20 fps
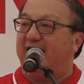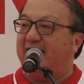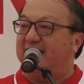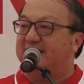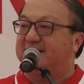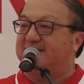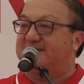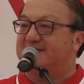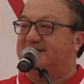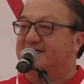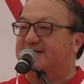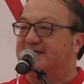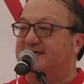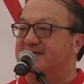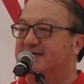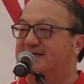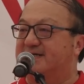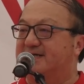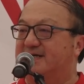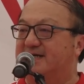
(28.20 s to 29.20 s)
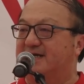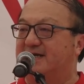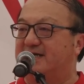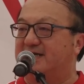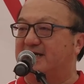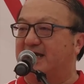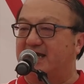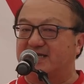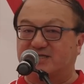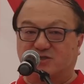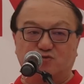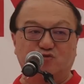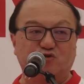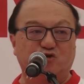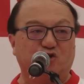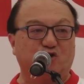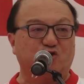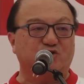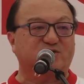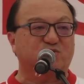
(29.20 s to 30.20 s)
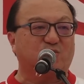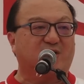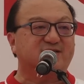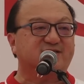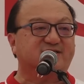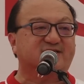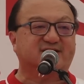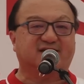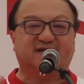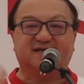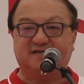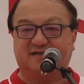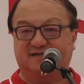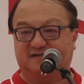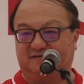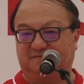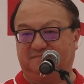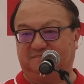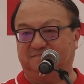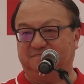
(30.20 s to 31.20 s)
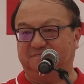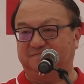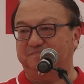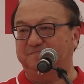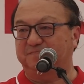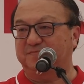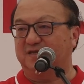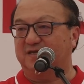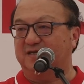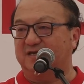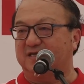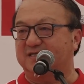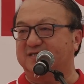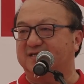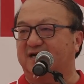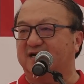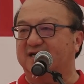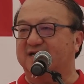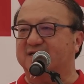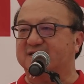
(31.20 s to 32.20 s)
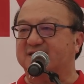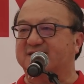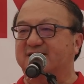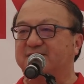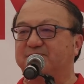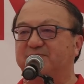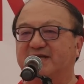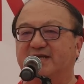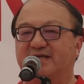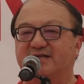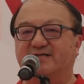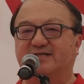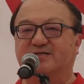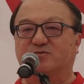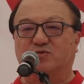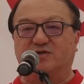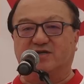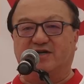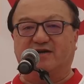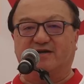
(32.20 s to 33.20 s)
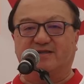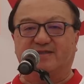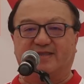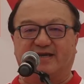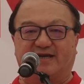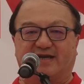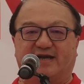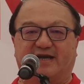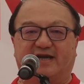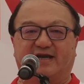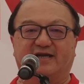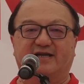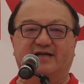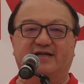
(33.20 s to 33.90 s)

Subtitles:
And as you know, it's one-sided. His younger siblings were not there.